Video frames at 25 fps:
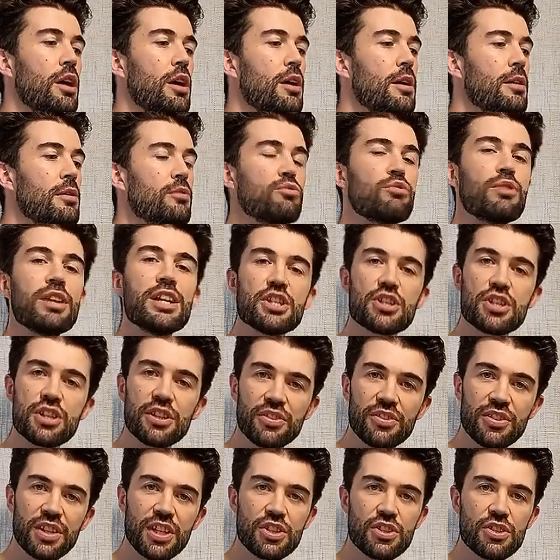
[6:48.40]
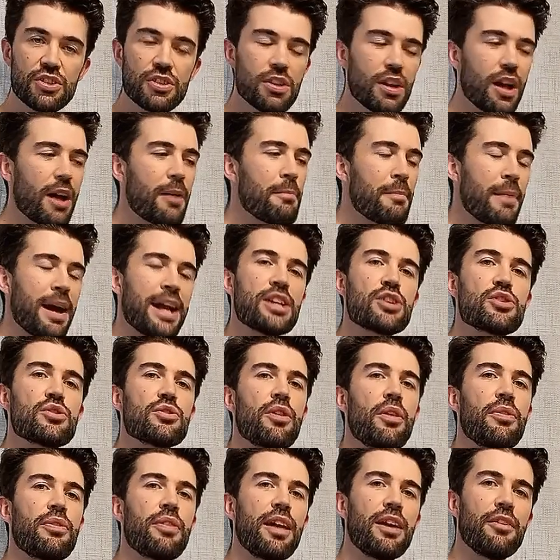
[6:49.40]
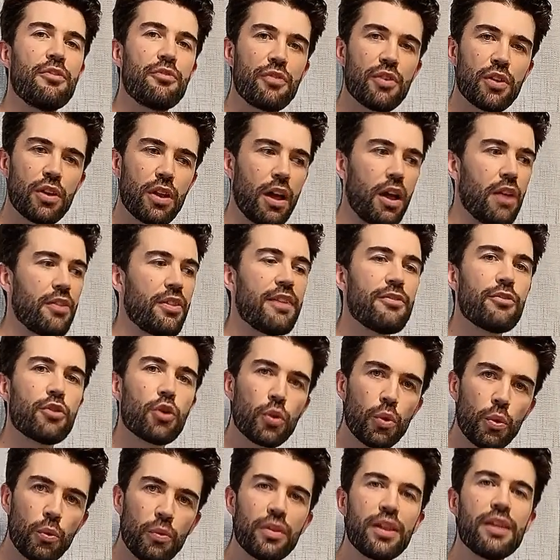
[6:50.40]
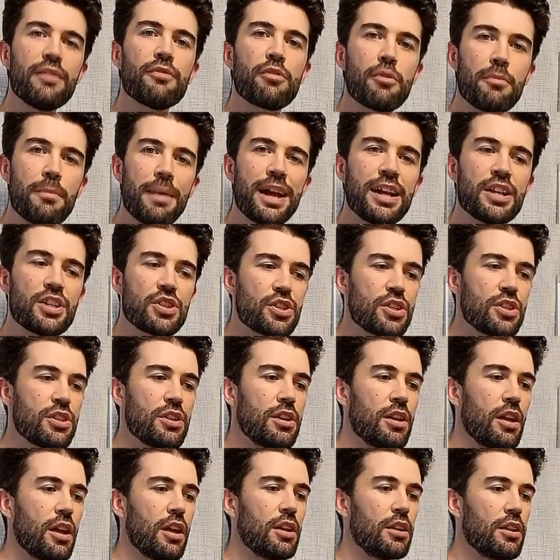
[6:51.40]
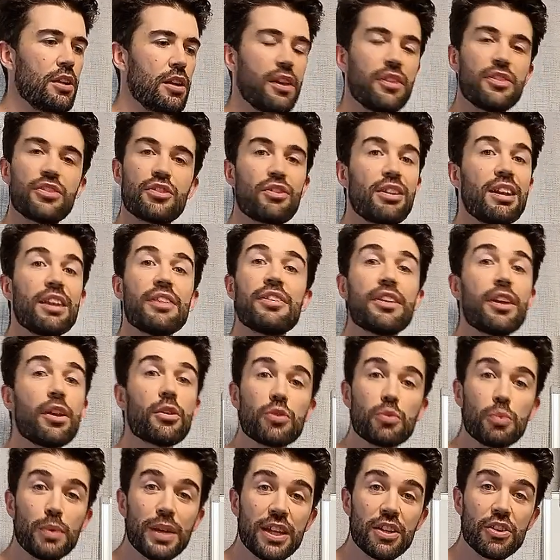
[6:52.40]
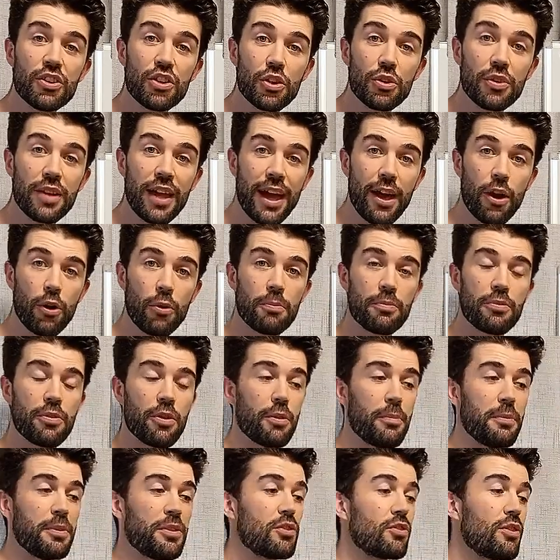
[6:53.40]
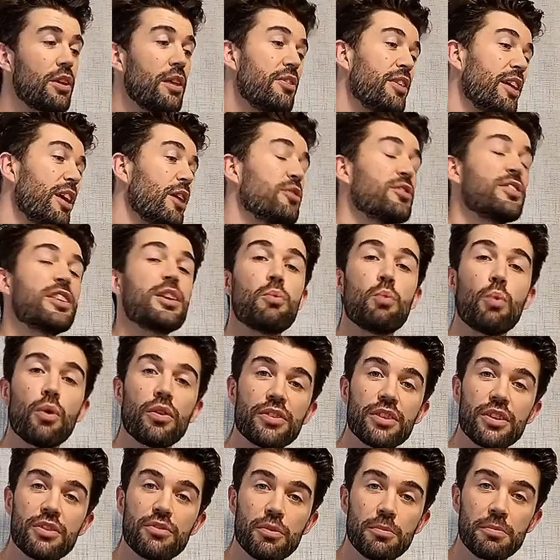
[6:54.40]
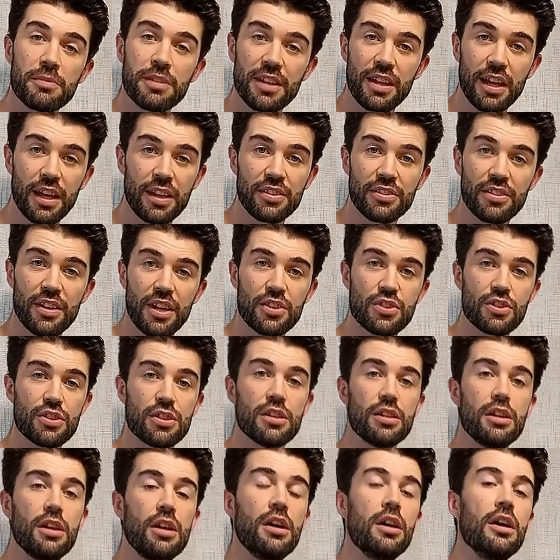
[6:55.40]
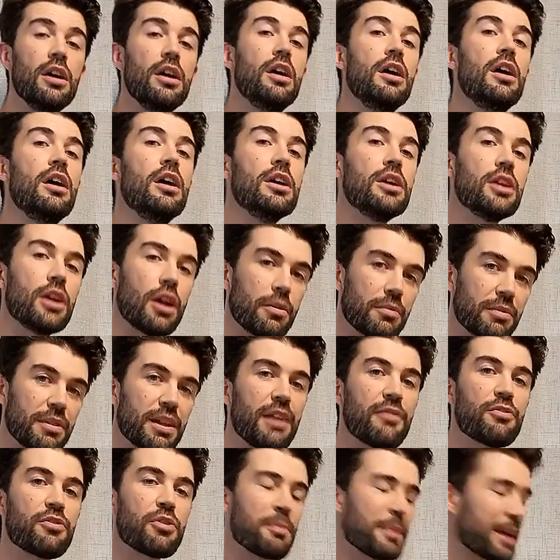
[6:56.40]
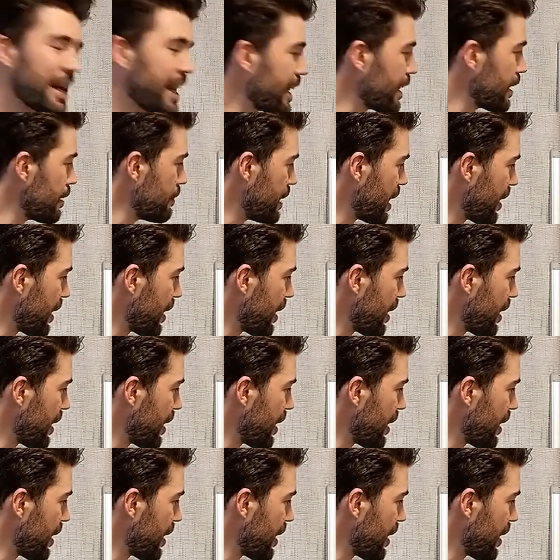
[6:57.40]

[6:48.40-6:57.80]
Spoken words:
reach a decision and make sure that they feel like they've got all the information, and is there anything else we can do to help them? Is there anything else they wanted from today's session? You know, give them a little bit of